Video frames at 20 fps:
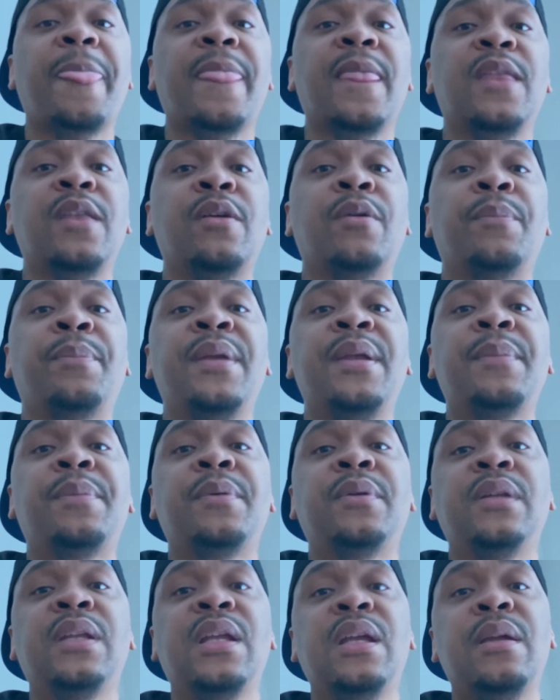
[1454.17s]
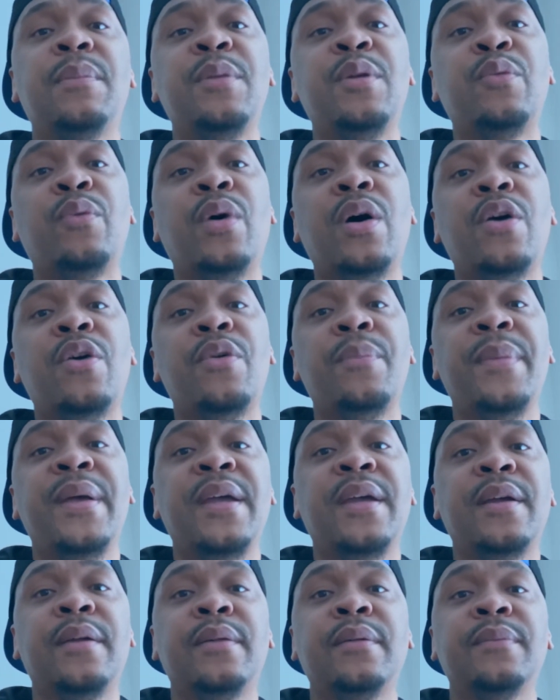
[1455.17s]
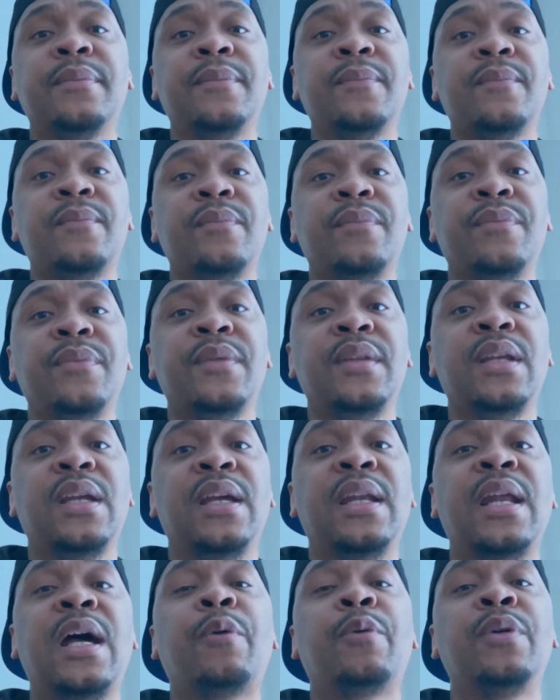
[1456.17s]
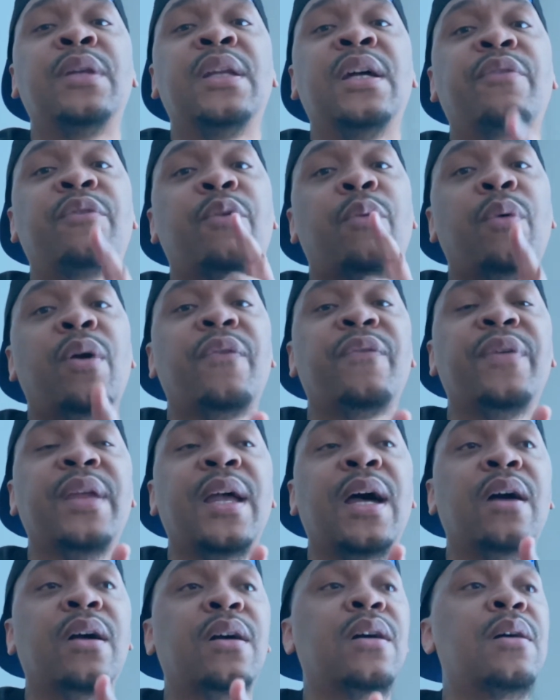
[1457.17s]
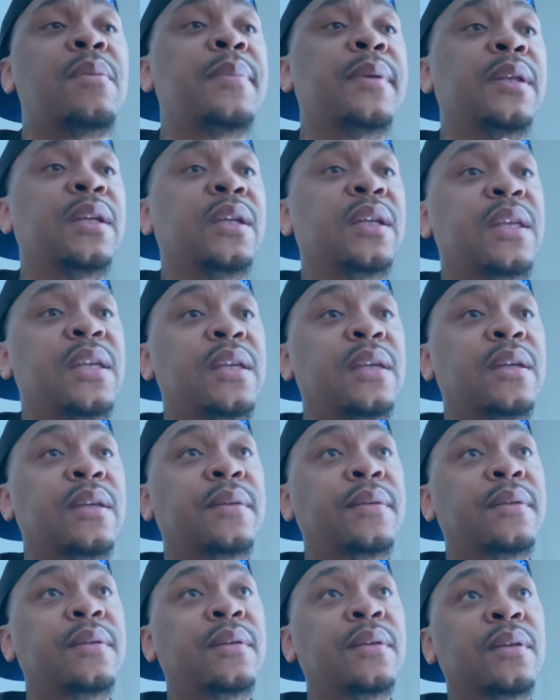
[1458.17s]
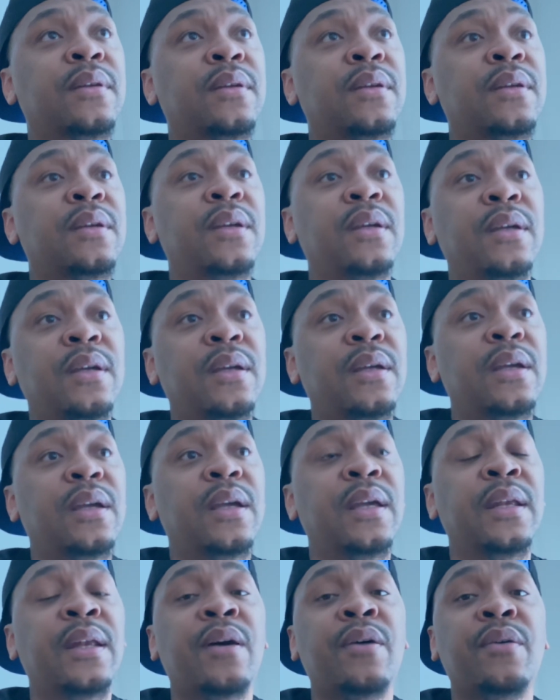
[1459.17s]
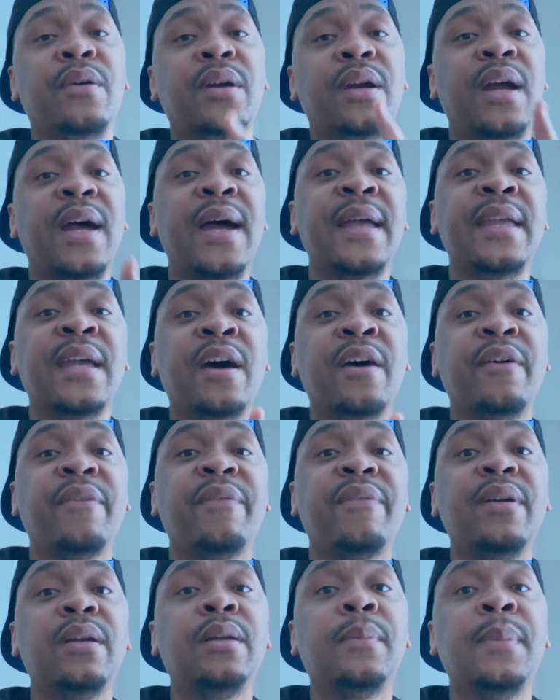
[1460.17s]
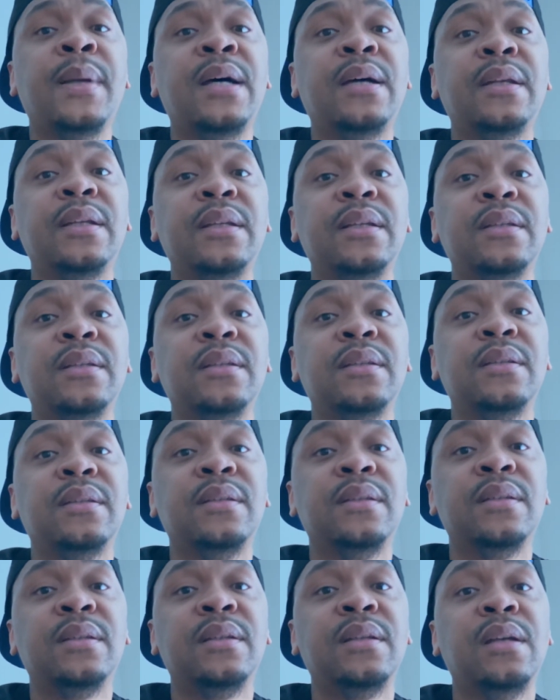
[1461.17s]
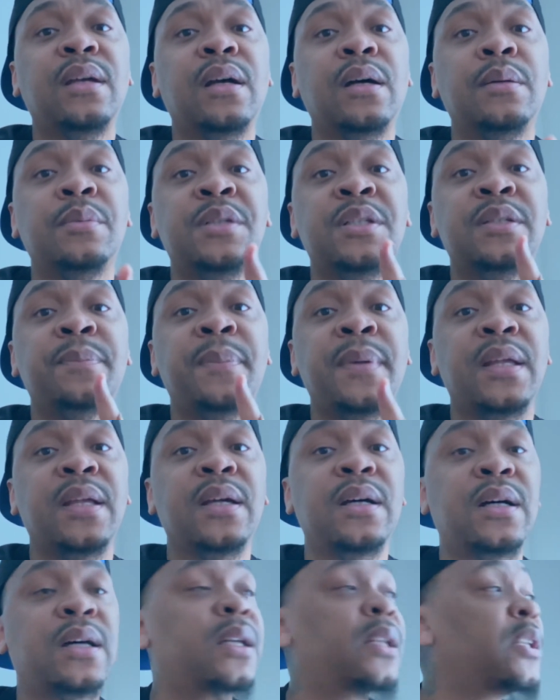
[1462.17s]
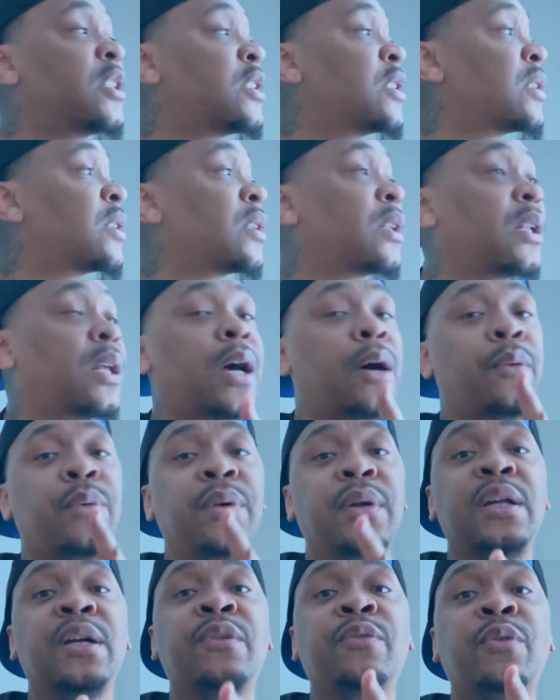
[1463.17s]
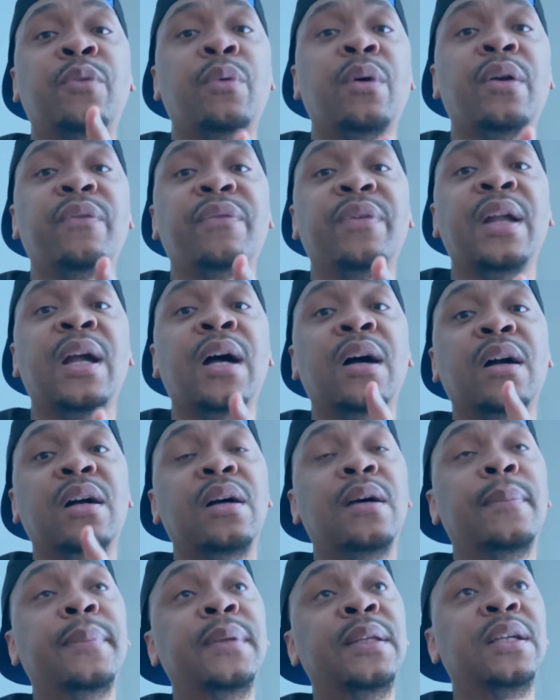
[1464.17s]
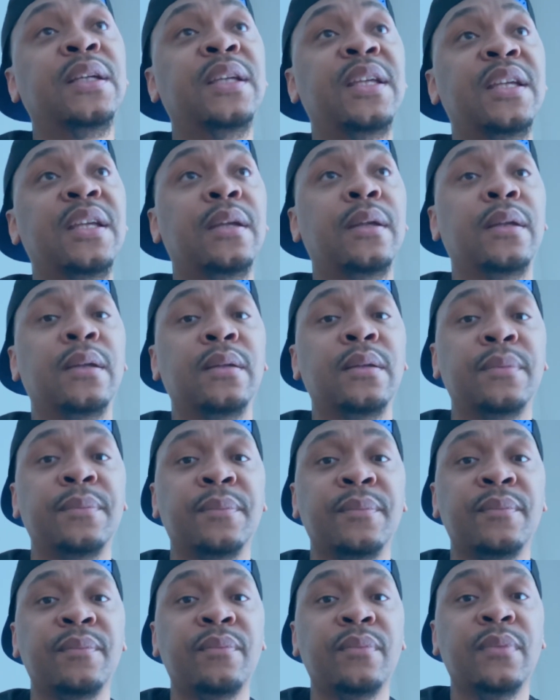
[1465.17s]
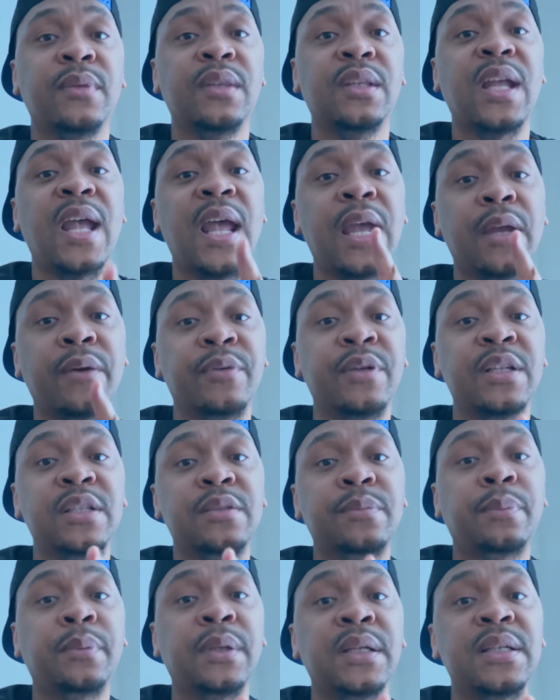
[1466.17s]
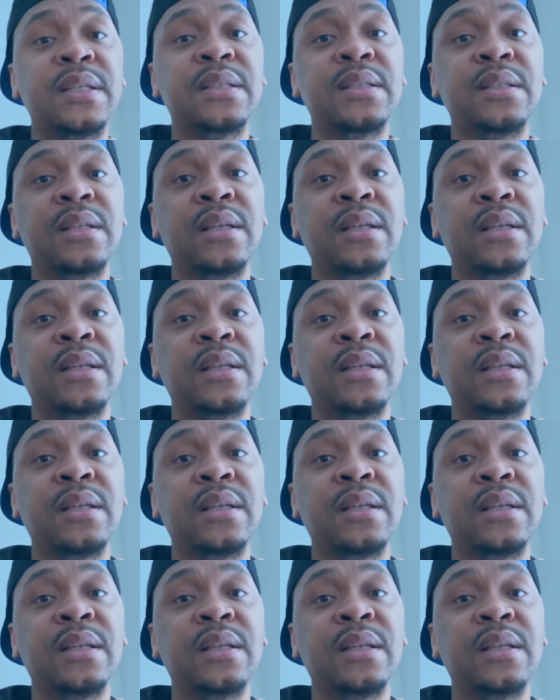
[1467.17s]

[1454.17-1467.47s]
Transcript: your people did me wrong, man, and I would never work for y'all company again. And I don't care how y'all feel about it. I'm just being honest. I would never work for y'all company again. Averitt Express.